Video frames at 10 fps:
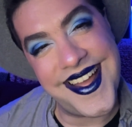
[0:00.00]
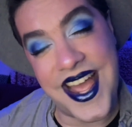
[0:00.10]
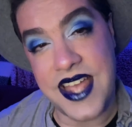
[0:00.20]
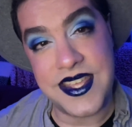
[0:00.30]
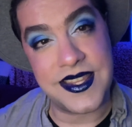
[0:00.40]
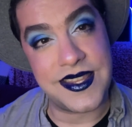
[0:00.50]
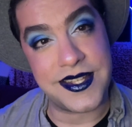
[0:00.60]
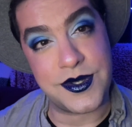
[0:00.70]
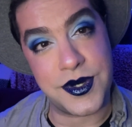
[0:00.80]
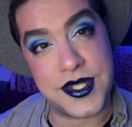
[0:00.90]
I think that
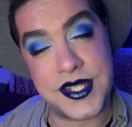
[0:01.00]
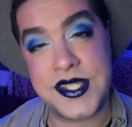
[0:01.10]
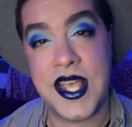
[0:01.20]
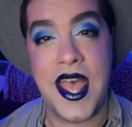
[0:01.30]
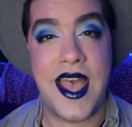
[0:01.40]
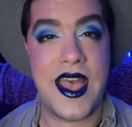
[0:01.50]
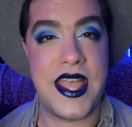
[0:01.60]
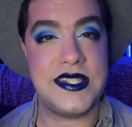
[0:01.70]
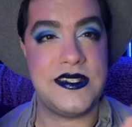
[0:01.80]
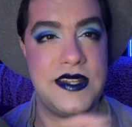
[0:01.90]
that's gorgeous.
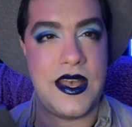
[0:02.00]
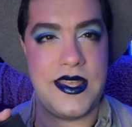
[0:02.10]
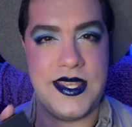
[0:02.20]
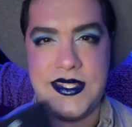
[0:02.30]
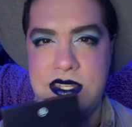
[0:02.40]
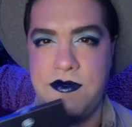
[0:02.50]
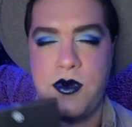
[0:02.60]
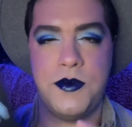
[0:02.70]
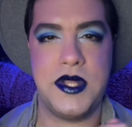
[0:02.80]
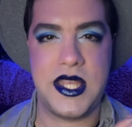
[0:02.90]
It's not easy to
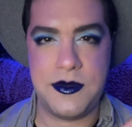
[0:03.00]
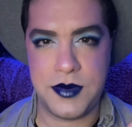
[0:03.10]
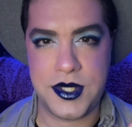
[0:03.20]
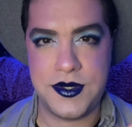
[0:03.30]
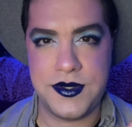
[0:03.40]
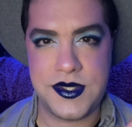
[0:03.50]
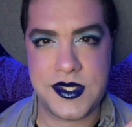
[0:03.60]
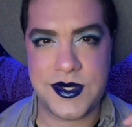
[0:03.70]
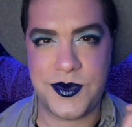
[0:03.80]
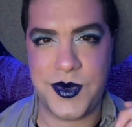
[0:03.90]
formulate
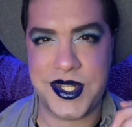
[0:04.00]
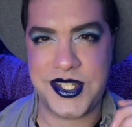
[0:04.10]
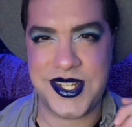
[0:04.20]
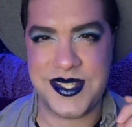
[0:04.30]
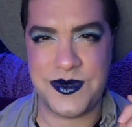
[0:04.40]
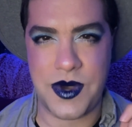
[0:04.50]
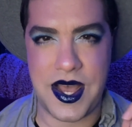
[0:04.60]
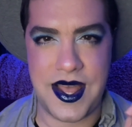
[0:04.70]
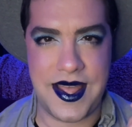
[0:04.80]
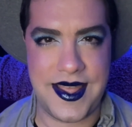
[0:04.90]
blues, which is
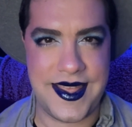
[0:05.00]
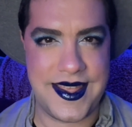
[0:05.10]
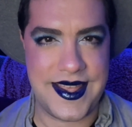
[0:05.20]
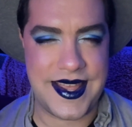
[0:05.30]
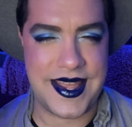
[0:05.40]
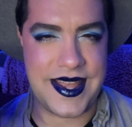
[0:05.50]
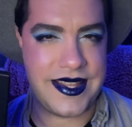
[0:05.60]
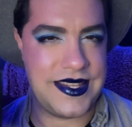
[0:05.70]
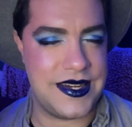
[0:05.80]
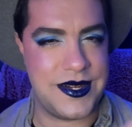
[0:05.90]
why,
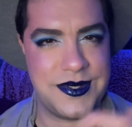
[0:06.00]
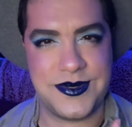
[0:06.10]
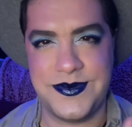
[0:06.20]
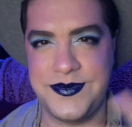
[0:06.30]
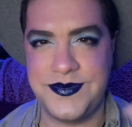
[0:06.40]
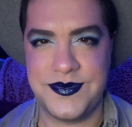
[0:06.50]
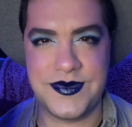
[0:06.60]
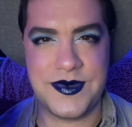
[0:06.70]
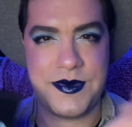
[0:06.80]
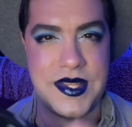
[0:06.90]
you know,
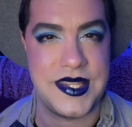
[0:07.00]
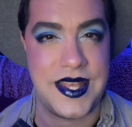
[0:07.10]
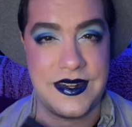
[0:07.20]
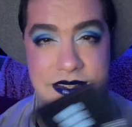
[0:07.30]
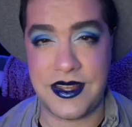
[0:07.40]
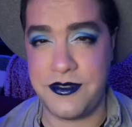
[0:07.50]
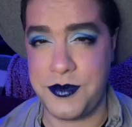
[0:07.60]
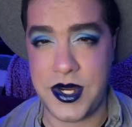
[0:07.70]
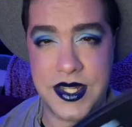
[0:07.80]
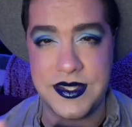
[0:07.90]
not a lot of
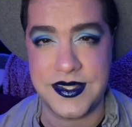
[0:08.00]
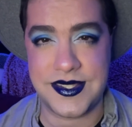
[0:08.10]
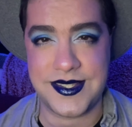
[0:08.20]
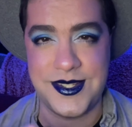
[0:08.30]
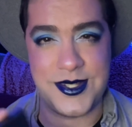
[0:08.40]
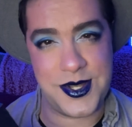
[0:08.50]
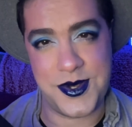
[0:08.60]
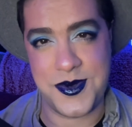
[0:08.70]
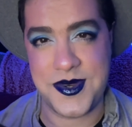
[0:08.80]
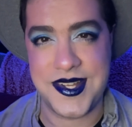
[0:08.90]
brands
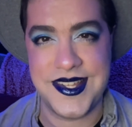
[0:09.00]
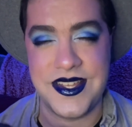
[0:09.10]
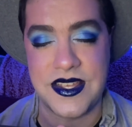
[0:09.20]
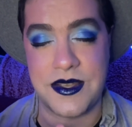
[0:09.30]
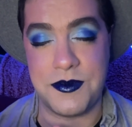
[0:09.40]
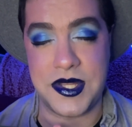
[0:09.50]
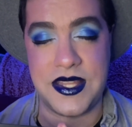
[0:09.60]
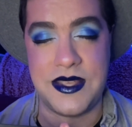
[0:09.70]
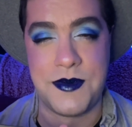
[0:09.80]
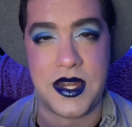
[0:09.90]
do
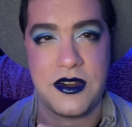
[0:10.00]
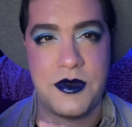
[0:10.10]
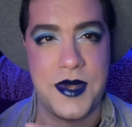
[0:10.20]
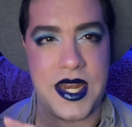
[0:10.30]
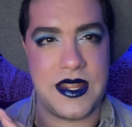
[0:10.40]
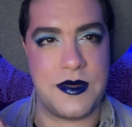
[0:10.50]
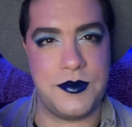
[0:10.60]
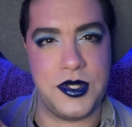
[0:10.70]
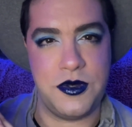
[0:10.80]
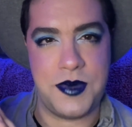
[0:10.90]
completely monochromatic
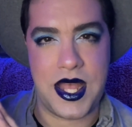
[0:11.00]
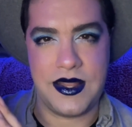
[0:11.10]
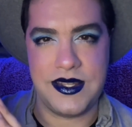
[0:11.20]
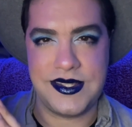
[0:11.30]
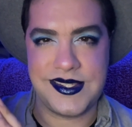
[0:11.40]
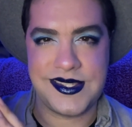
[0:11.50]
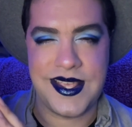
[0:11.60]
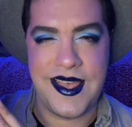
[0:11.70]
blue palettes.